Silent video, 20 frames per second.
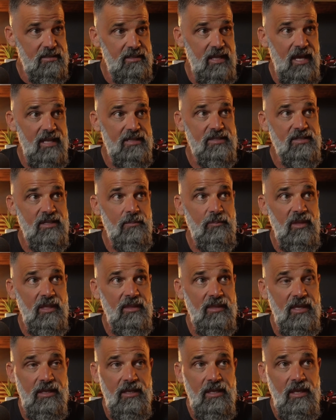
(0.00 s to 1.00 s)
not
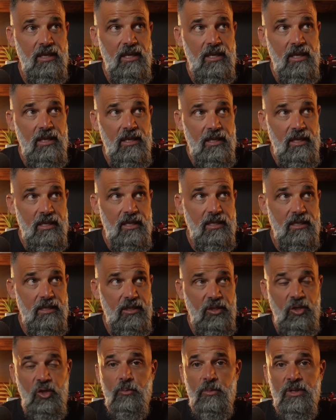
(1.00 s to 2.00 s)
something that
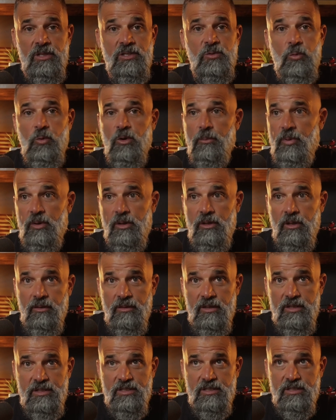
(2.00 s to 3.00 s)
humans were put on
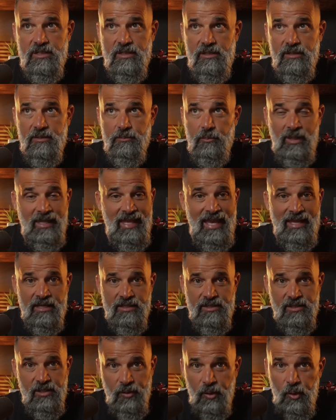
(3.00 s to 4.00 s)
this
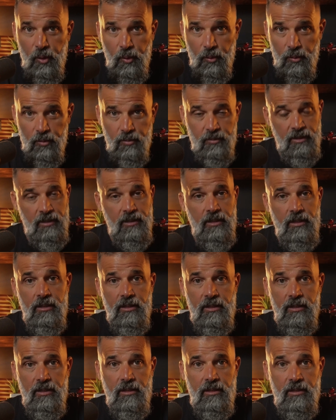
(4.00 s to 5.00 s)
planet to do.
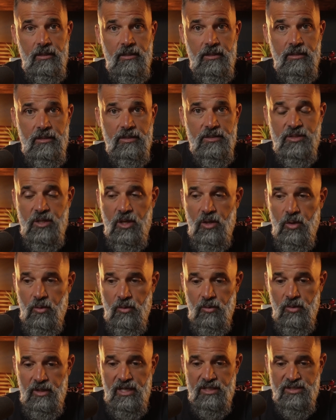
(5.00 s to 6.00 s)

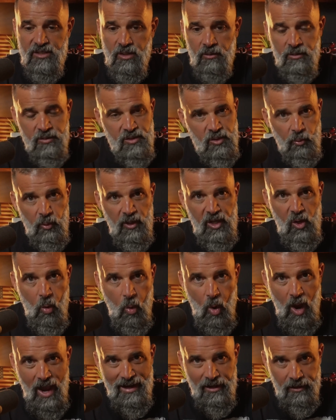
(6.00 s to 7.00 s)
So it's going to
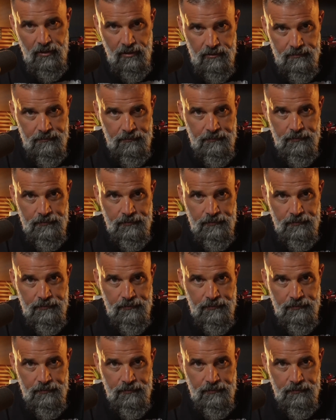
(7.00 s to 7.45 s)
require